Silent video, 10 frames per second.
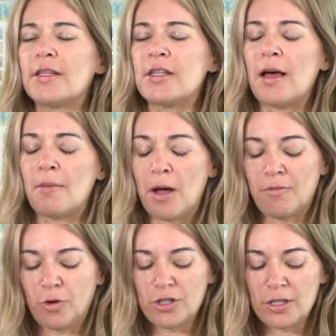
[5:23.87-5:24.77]
This, um,
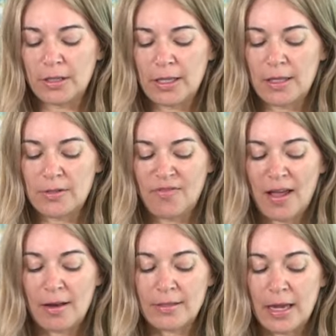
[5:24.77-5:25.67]
unfortunately, this
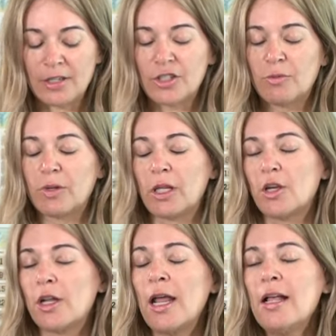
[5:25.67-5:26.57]
vet is actually really
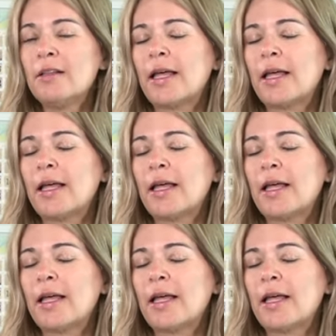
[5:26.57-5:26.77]
good